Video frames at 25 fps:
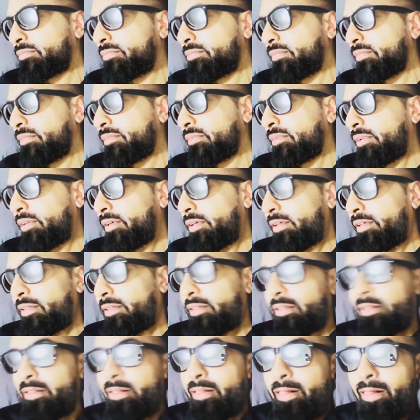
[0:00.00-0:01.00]
a very sexy
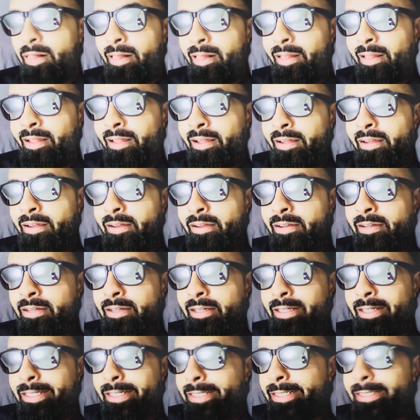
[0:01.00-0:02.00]
phone for a sexy
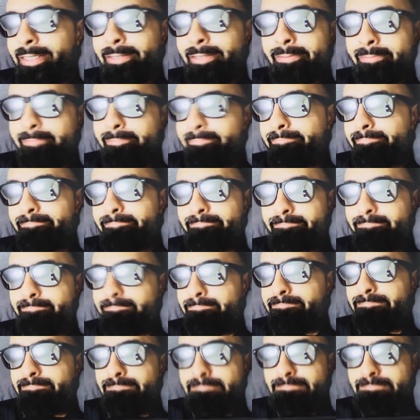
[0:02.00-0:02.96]
individual like myself.